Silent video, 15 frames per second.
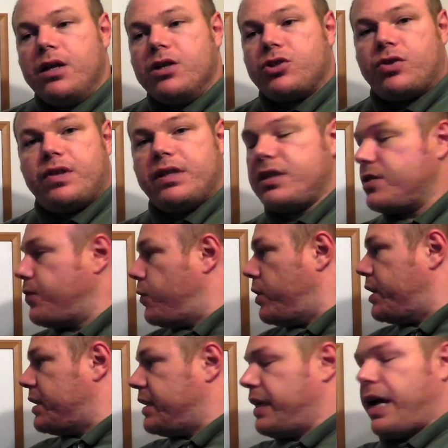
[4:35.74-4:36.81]
So this is
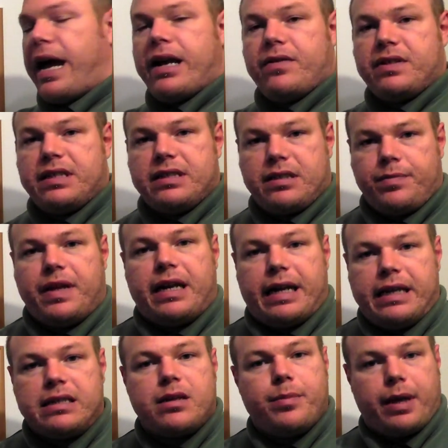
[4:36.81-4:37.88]
for a kind of system that
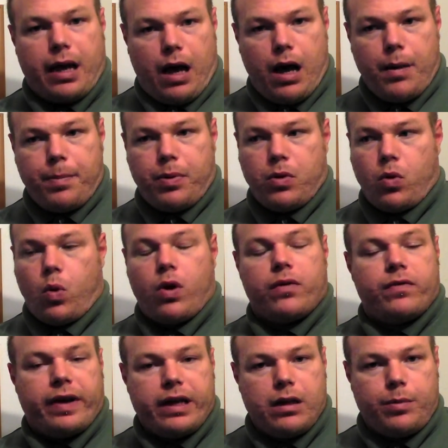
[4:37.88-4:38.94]
needs to be up or
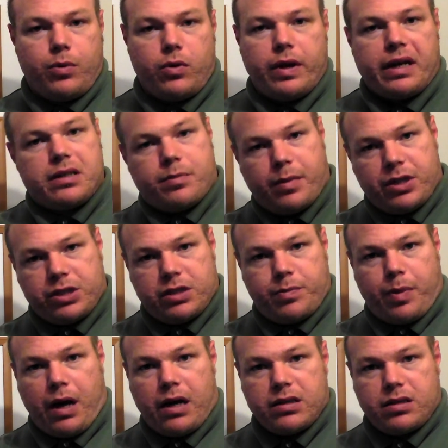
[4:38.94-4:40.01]
available as much as
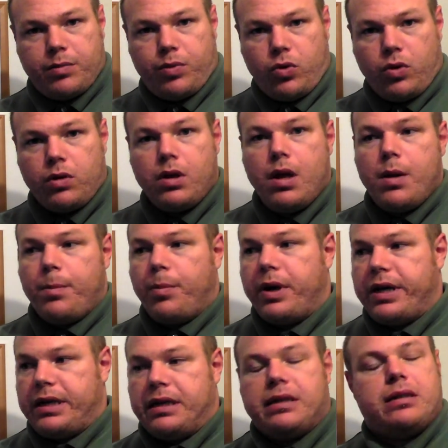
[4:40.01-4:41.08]
possible,
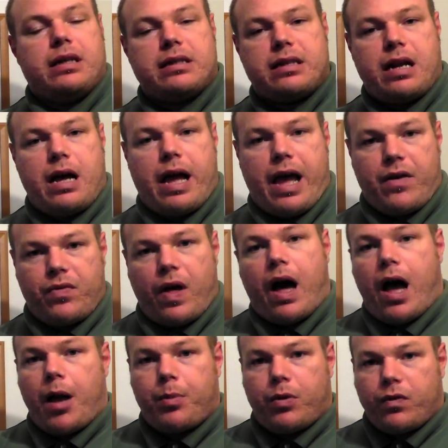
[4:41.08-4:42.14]
but does not have the
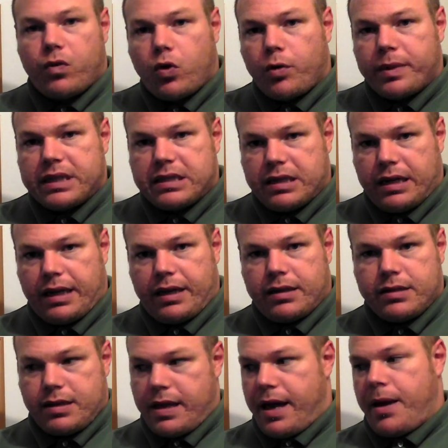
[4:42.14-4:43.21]
high performance
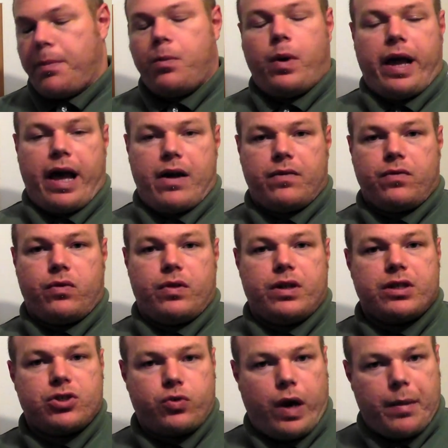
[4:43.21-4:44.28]
needs that we have for the
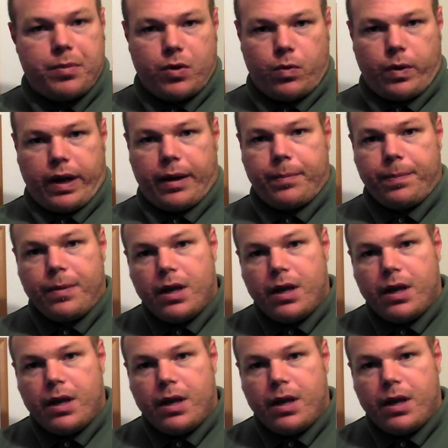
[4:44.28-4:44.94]
striped array.